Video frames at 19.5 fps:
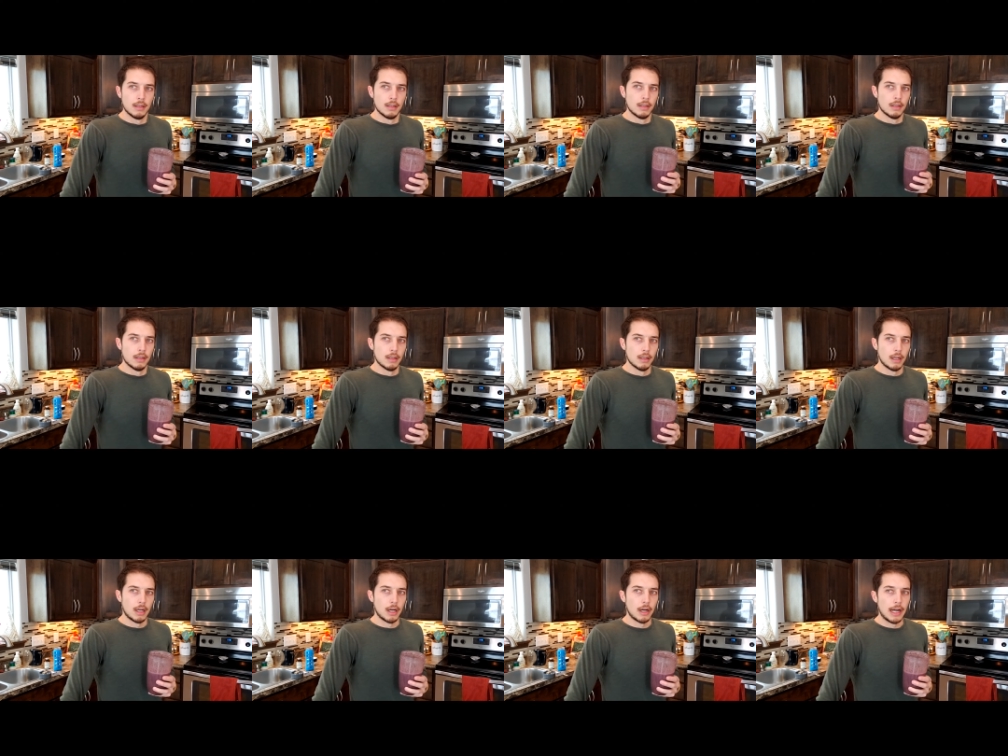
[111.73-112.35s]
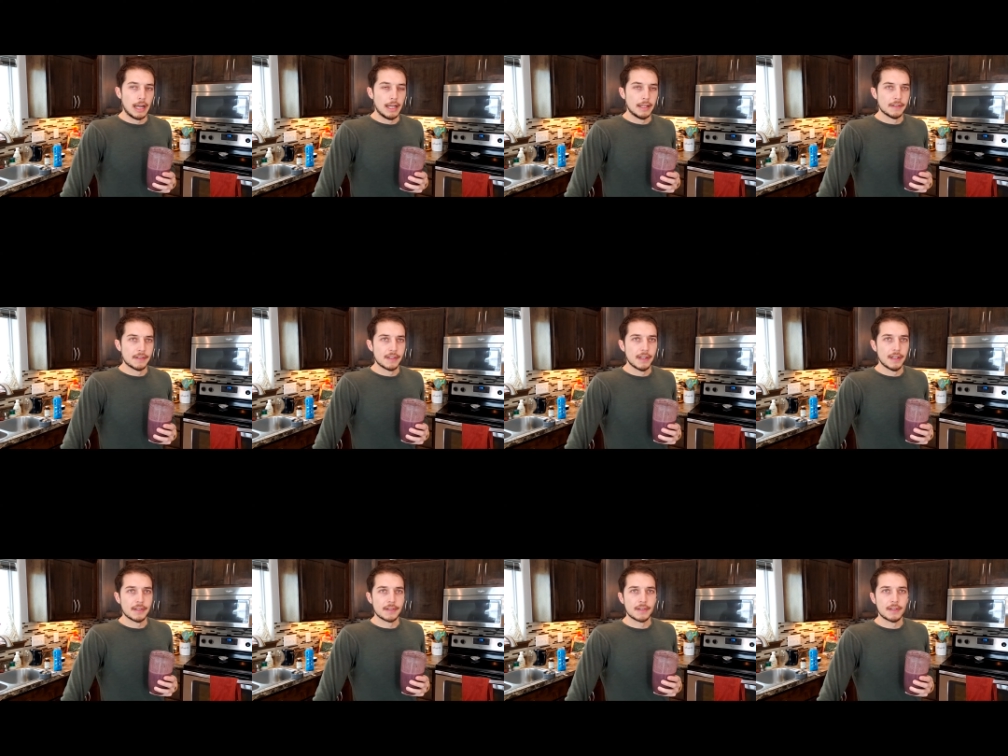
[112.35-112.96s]
our
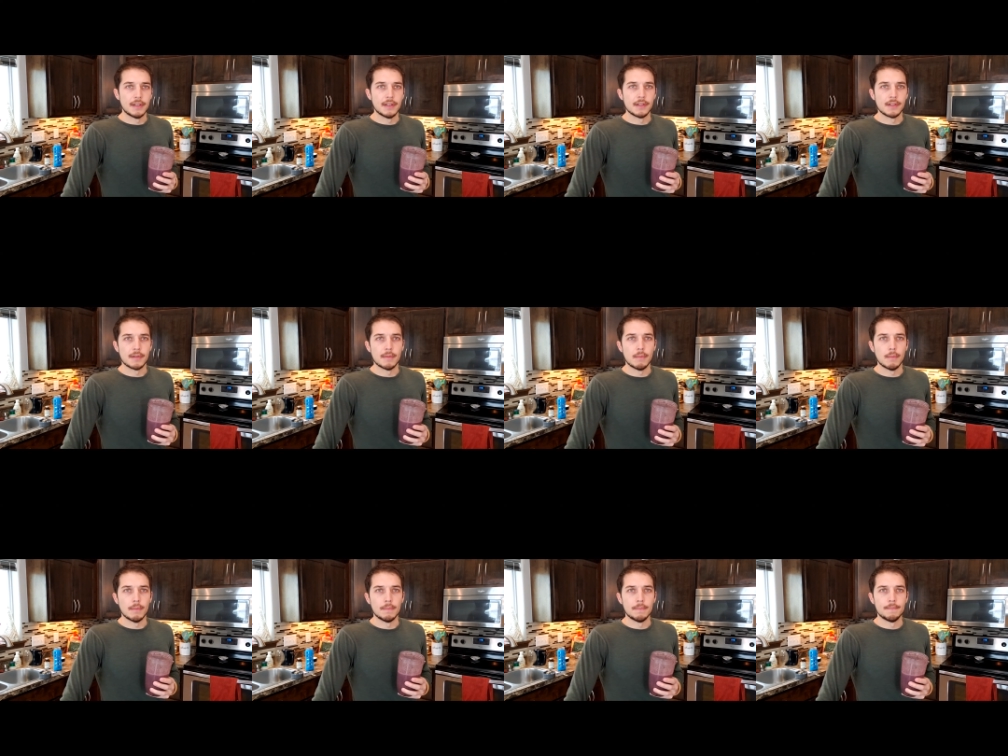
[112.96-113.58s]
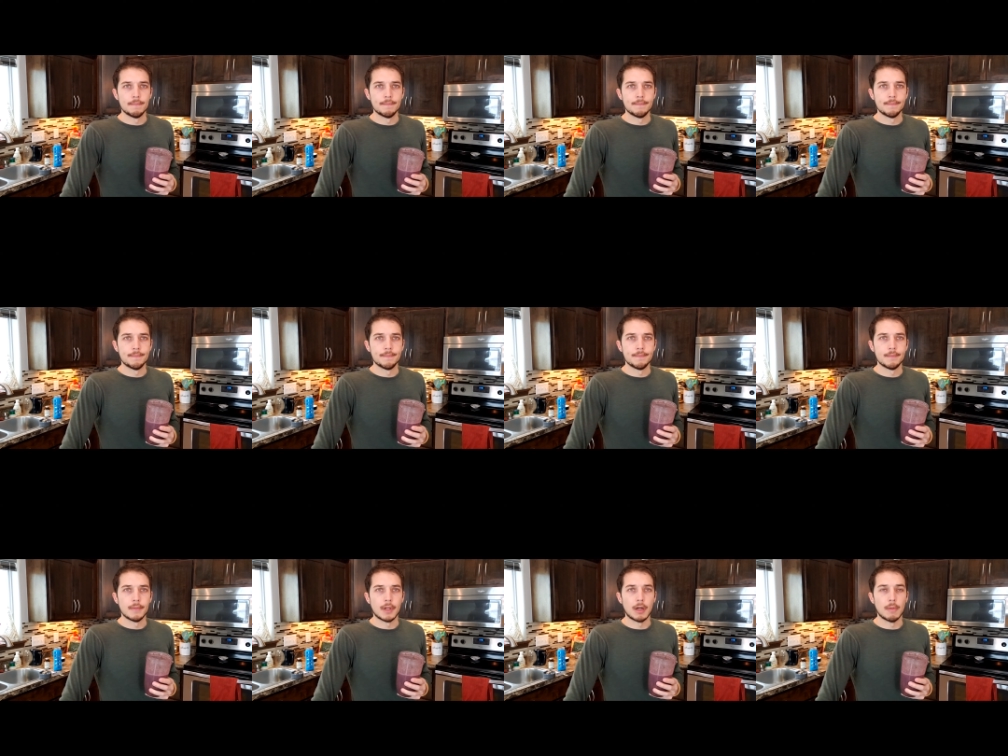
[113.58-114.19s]
ancestors and
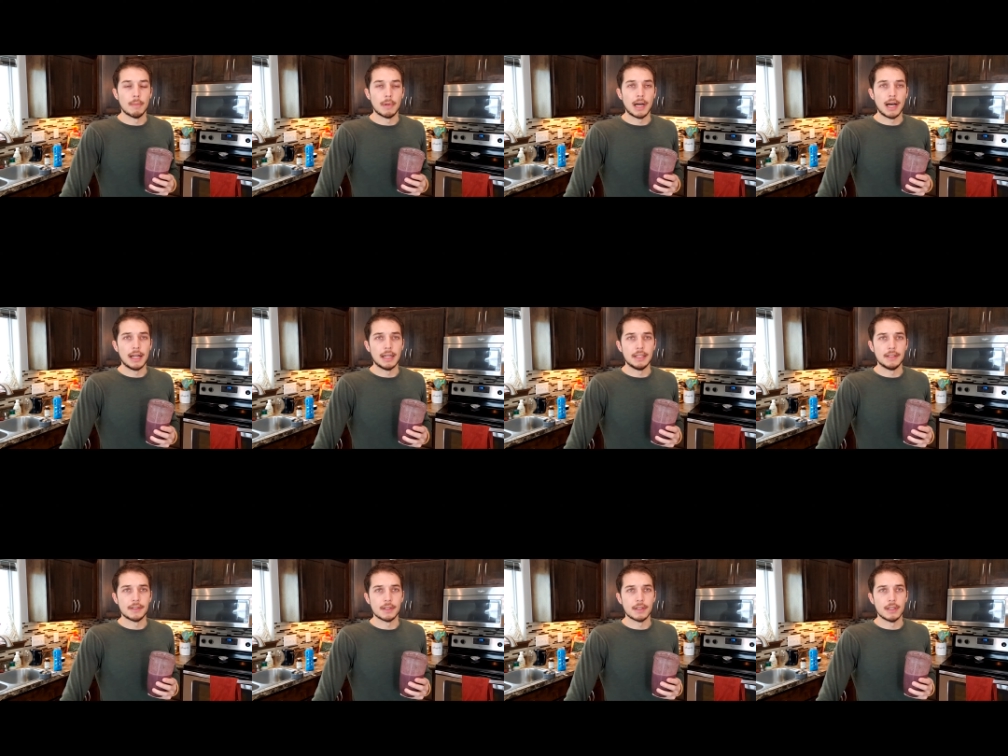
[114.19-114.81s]
our bodies